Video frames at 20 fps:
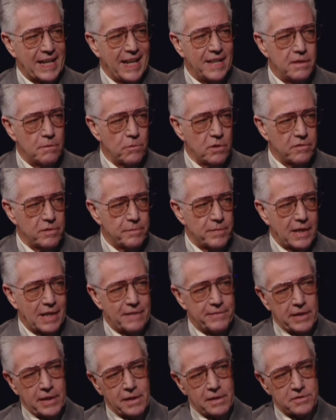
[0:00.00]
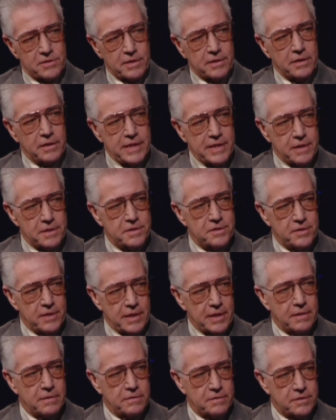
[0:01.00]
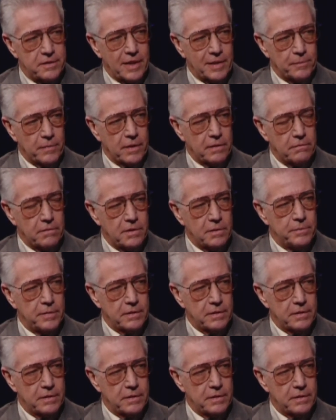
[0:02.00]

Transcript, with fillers: in the movie, but having it as a deleted scene in segment the D V D, would have yes.